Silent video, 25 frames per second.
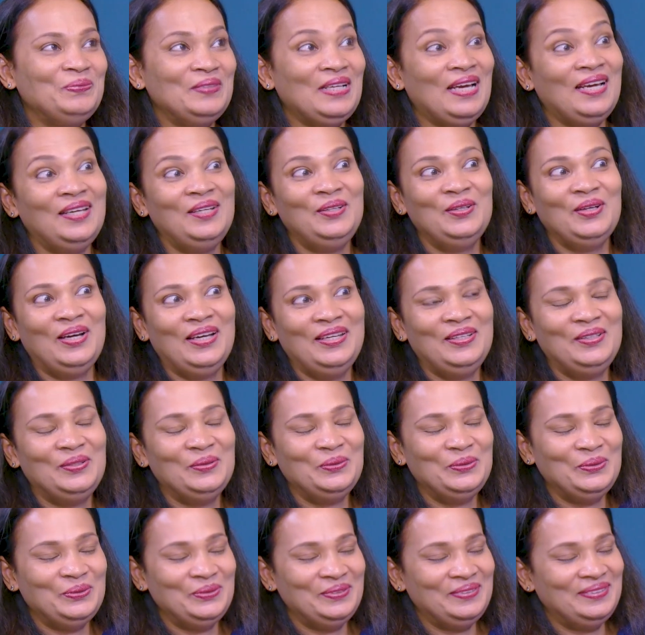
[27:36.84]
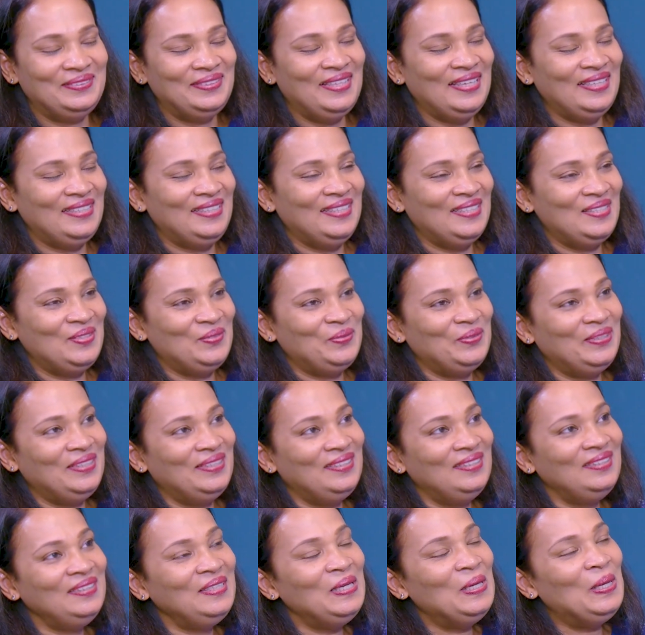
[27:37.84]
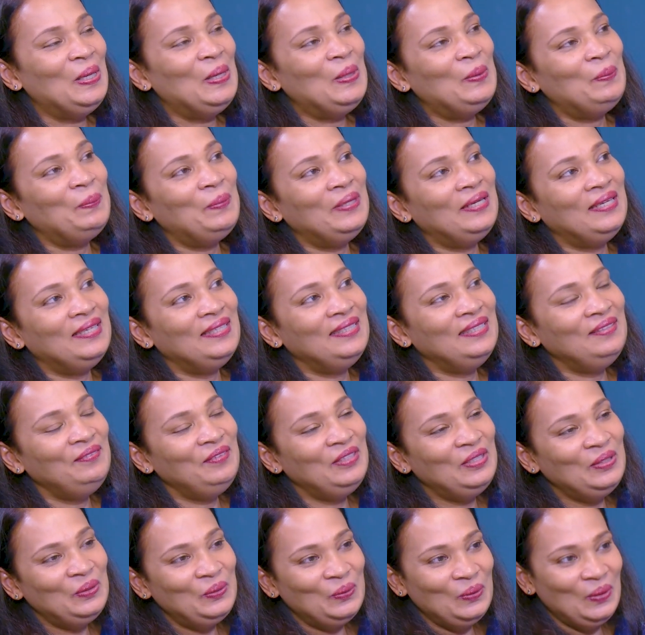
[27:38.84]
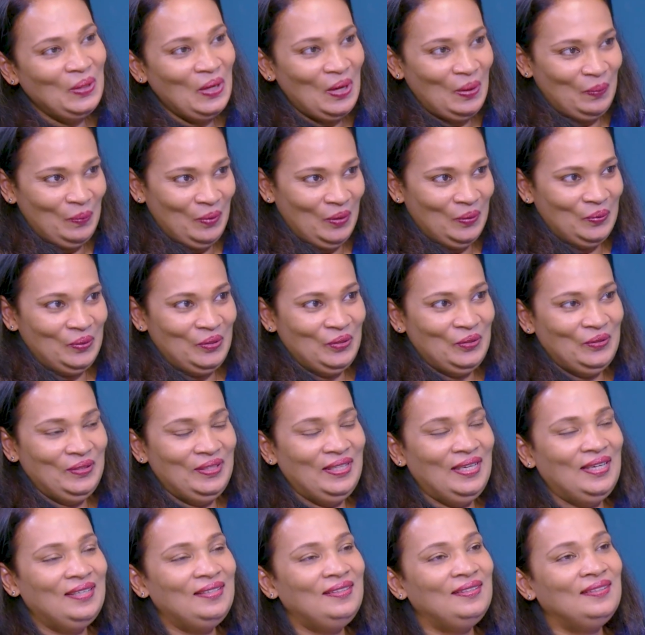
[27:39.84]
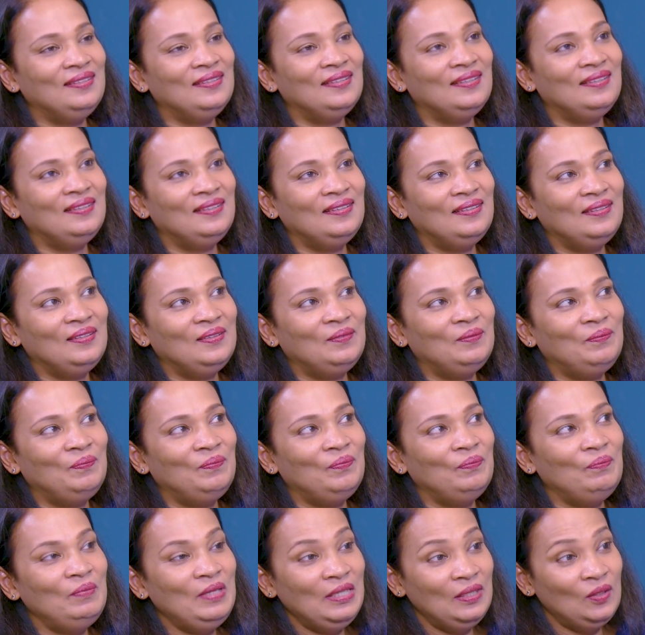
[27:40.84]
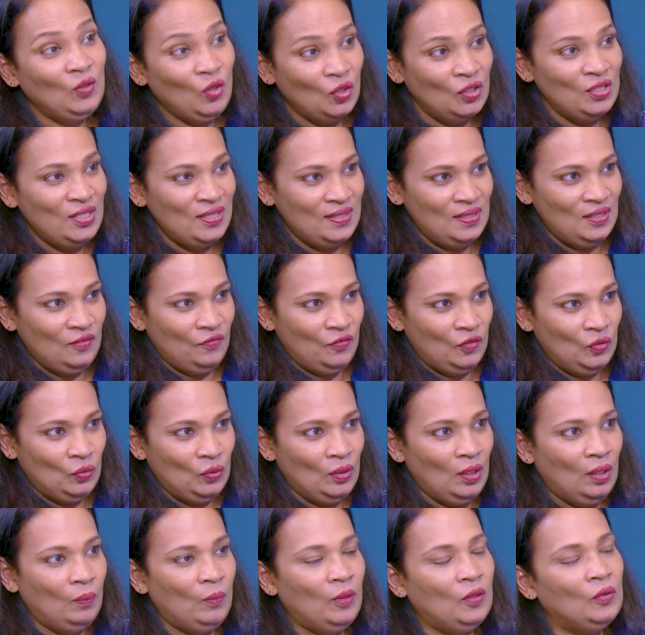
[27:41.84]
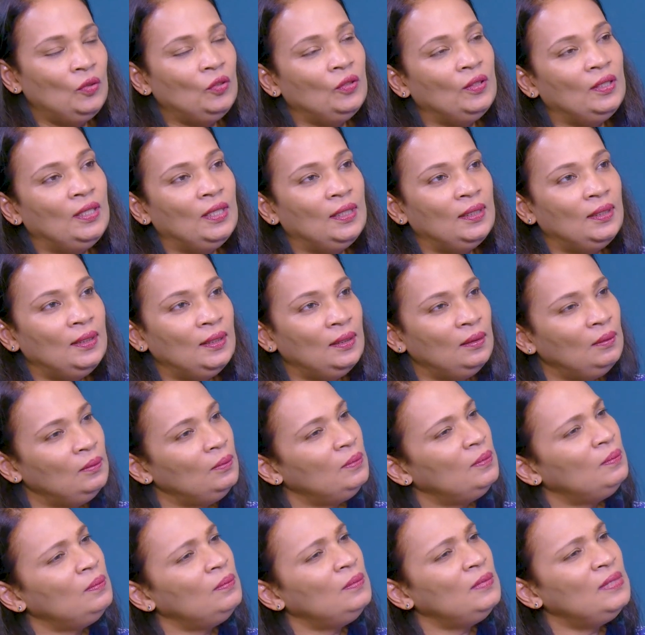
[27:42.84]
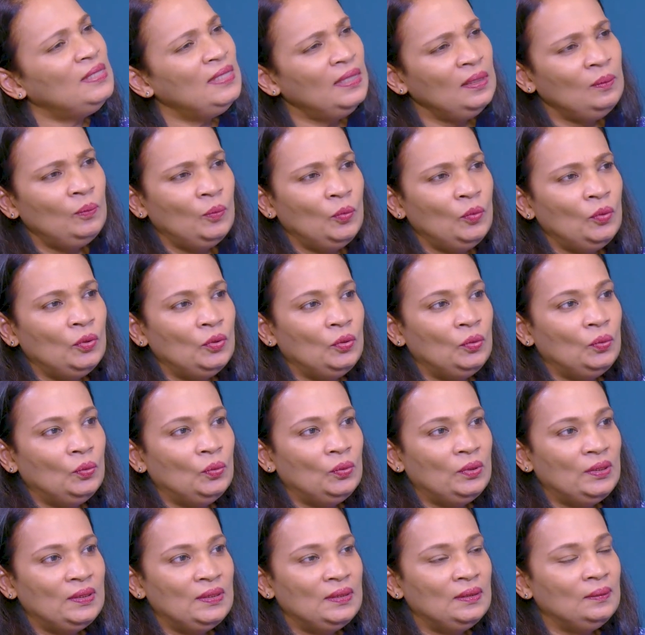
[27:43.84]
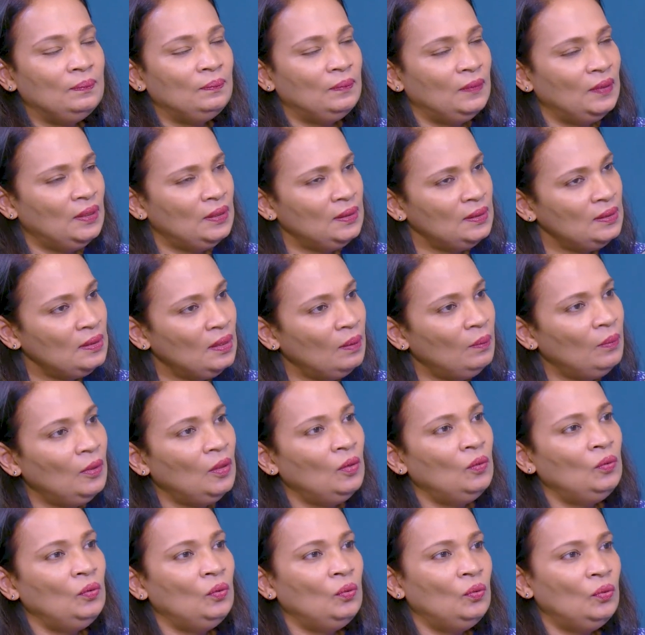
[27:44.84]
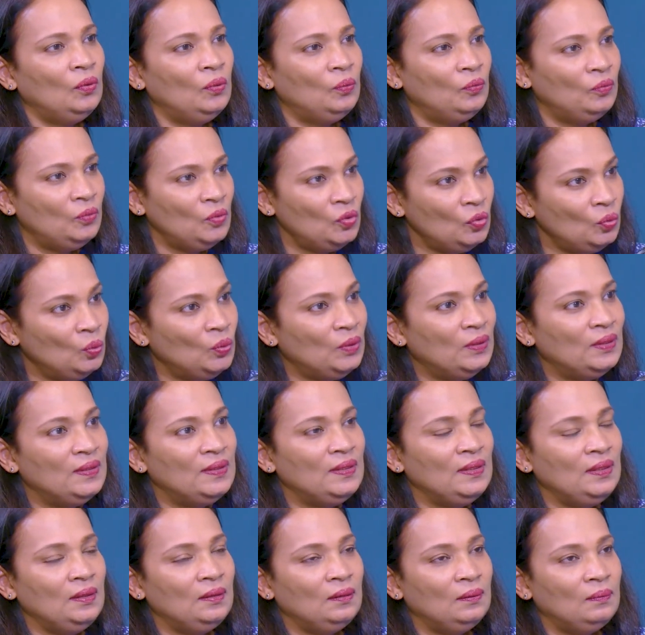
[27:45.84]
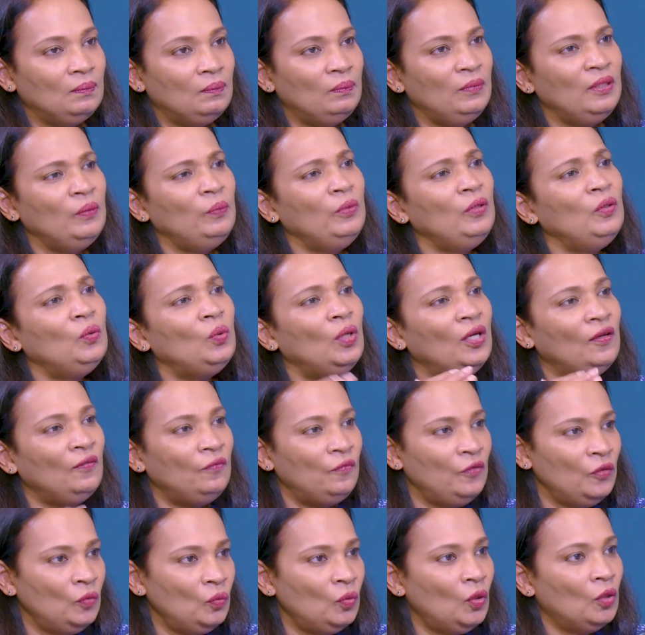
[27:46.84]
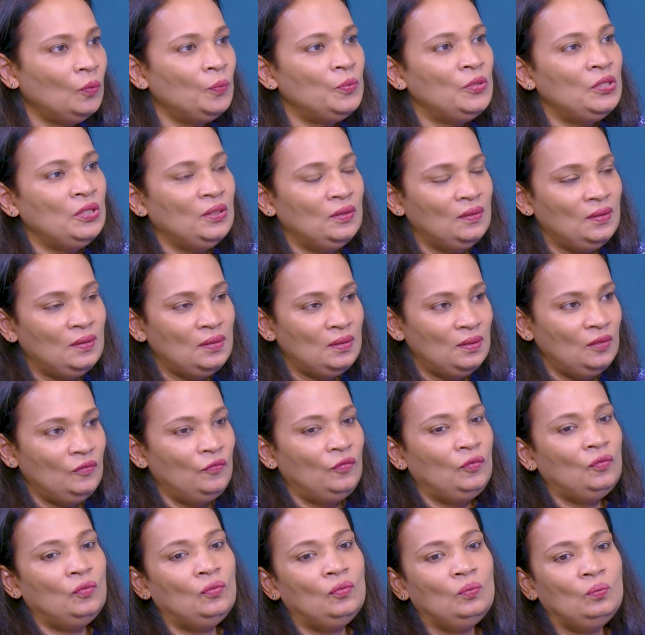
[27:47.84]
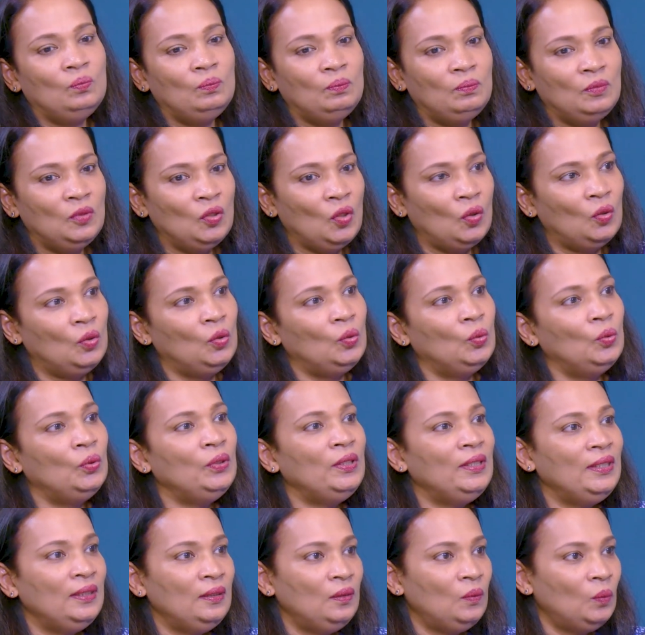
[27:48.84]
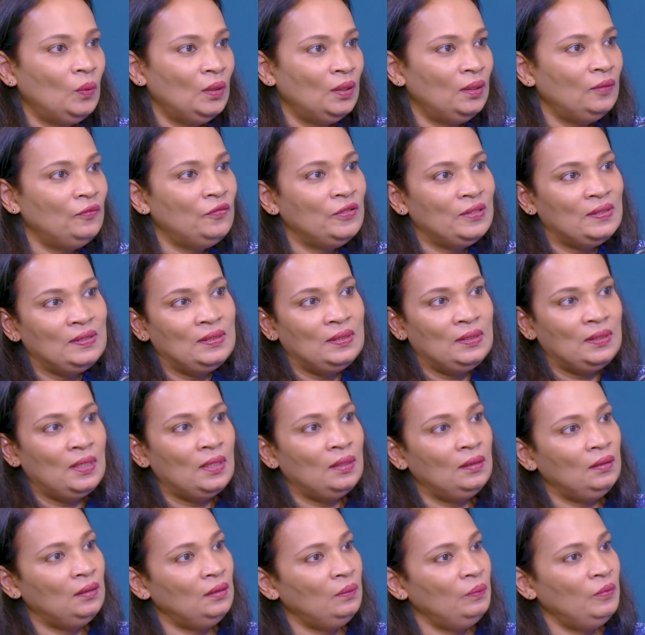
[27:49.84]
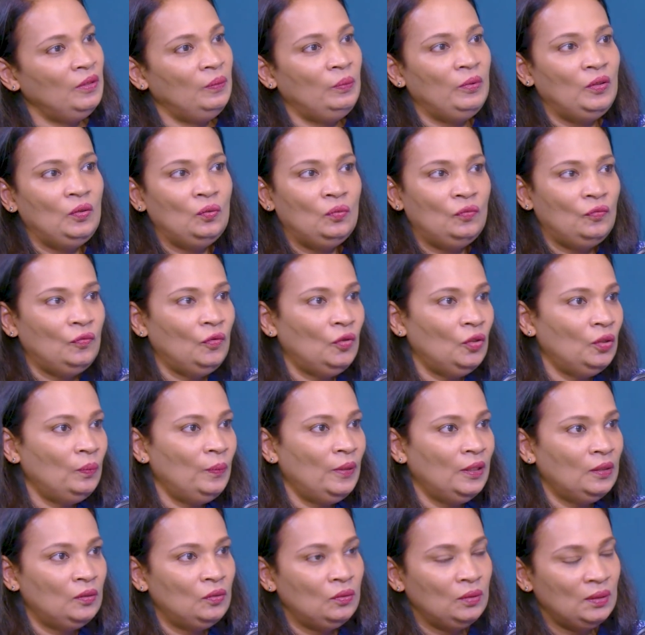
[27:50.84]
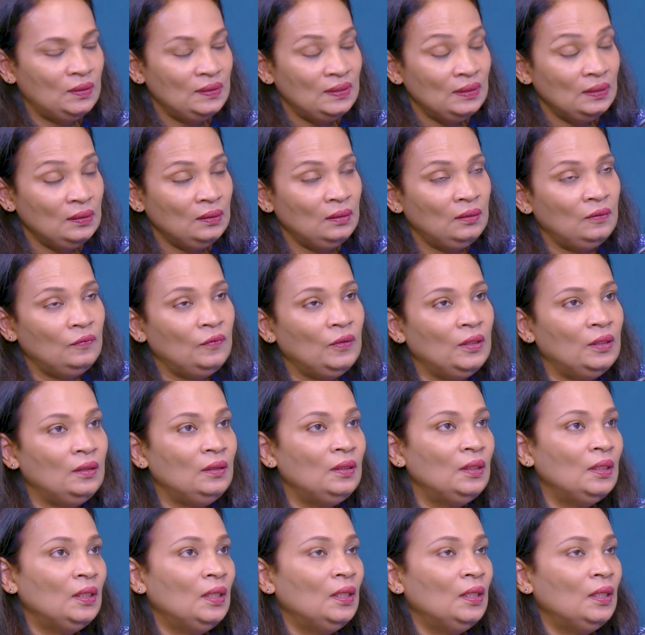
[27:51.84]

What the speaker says: I do that as well. But I think we need to come out of that, make conscious effort to come out of that, and set bold goals and somehow go towards it. Maybe you have few options. If you don't hit one first target, maybe you fall back to the second one.